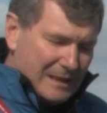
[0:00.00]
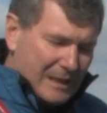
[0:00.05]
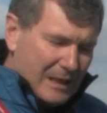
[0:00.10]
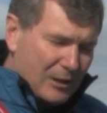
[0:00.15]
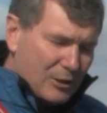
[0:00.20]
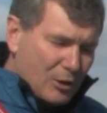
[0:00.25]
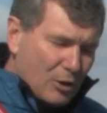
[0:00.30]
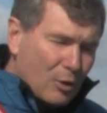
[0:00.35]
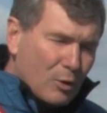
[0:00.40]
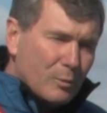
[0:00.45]

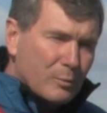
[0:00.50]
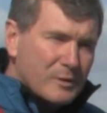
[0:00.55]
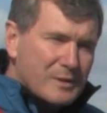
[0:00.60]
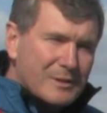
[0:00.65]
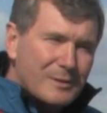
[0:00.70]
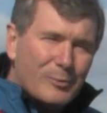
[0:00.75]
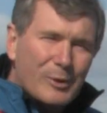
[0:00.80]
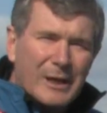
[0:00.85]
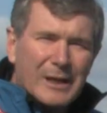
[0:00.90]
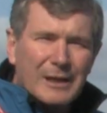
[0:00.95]
Our goal was
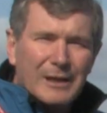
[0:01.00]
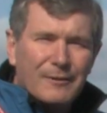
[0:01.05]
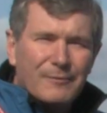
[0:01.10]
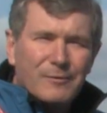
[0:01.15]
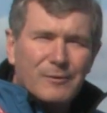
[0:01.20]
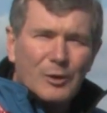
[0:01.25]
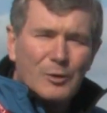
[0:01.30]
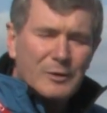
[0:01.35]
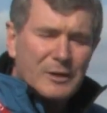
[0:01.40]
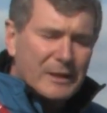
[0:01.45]
to bring a
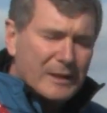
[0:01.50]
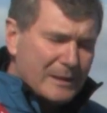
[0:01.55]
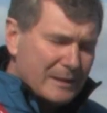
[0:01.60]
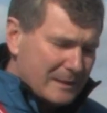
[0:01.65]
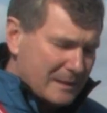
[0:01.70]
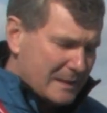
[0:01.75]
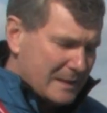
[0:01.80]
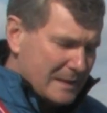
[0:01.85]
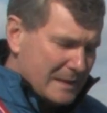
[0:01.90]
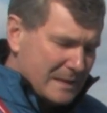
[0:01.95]

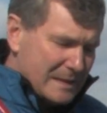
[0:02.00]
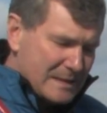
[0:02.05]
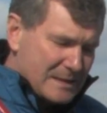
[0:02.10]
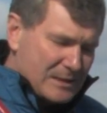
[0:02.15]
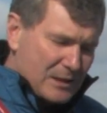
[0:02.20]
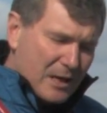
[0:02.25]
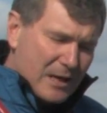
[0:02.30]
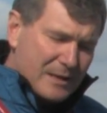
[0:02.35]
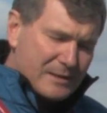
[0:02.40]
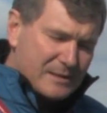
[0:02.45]
floating
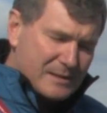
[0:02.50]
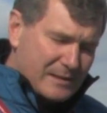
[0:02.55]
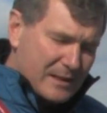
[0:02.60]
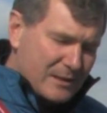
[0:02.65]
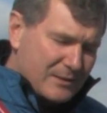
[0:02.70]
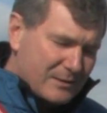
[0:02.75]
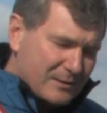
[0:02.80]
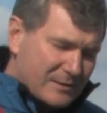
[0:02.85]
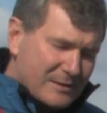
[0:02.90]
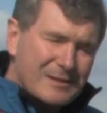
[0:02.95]
science
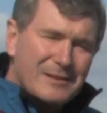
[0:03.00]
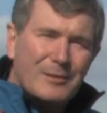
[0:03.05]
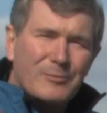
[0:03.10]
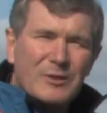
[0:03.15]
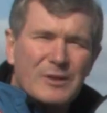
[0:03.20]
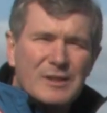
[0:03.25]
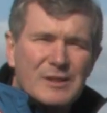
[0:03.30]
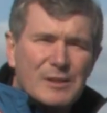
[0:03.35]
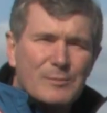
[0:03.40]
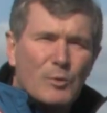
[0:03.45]
center to some
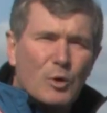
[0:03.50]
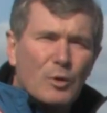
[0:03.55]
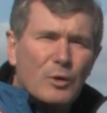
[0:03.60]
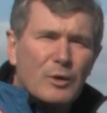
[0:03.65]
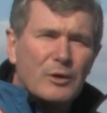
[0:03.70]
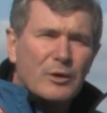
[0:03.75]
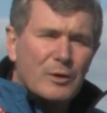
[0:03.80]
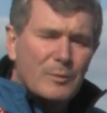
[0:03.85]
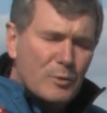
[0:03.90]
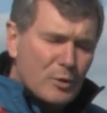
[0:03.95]
of the
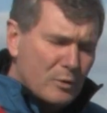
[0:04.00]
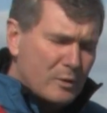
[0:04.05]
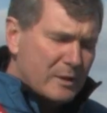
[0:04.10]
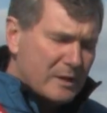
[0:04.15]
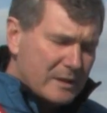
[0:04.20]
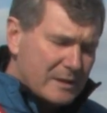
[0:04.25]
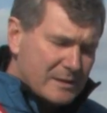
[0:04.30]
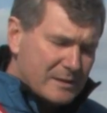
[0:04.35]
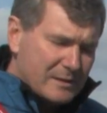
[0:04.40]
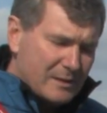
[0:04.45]
smaller
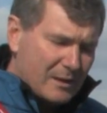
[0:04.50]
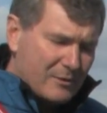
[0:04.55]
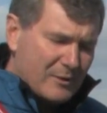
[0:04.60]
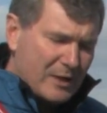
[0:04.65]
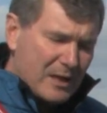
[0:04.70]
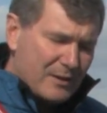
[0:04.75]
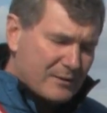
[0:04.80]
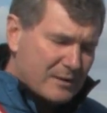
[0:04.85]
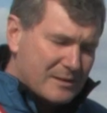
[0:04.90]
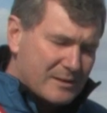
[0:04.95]
communities
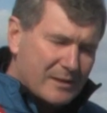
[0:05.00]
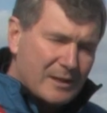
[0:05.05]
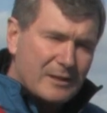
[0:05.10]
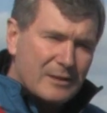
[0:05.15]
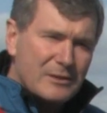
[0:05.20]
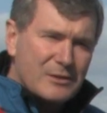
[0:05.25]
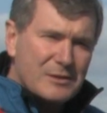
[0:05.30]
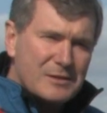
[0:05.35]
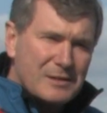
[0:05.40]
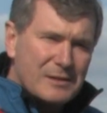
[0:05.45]
around the
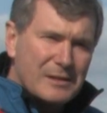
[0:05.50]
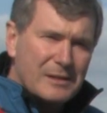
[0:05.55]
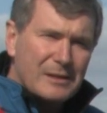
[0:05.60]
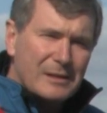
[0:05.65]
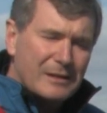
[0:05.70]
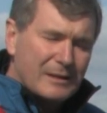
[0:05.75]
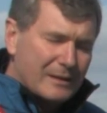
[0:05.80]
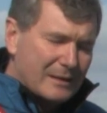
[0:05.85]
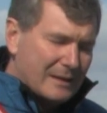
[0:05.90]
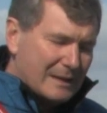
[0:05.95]
Salish
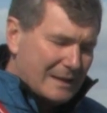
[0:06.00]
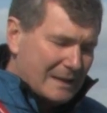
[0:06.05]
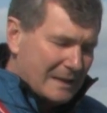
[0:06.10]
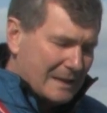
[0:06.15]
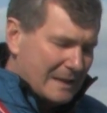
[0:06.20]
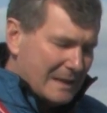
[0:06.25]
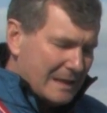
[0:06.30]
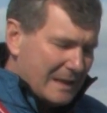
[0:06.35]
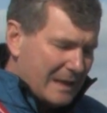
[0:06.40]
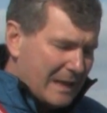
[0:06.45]
Sea,
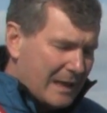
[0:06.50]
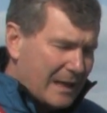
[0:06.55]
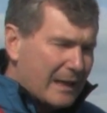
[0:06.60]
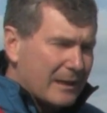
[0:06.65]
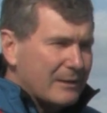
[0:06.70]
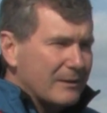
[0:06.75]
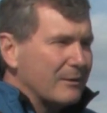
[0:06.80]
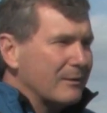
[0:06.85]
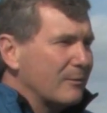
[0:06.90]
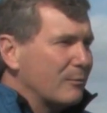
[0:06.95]

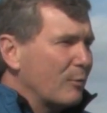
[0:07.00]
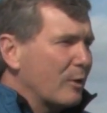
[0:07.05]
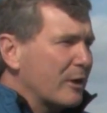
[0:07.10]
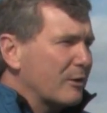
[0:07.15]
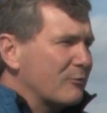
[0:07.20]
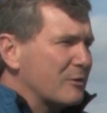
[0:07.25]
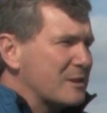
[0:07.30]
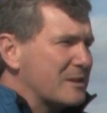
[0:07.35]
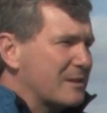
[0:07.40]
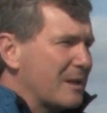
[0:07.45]
and what
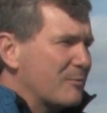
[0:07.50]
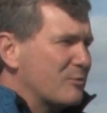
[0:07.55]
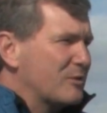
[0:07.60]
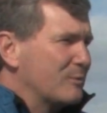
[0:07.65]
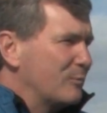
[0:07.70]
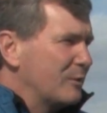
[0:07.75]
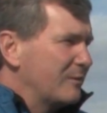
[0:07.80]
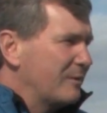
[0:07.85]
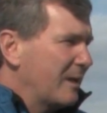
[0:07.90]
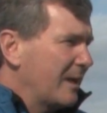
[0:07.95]
a
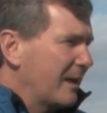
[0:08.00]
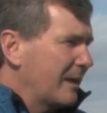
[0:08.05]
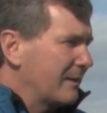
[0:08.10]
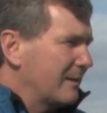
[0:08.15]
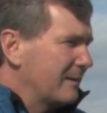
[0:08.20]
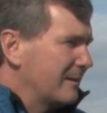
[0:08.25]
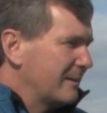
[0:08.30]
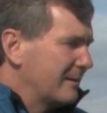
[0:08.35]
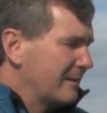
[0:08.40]
reception we've had.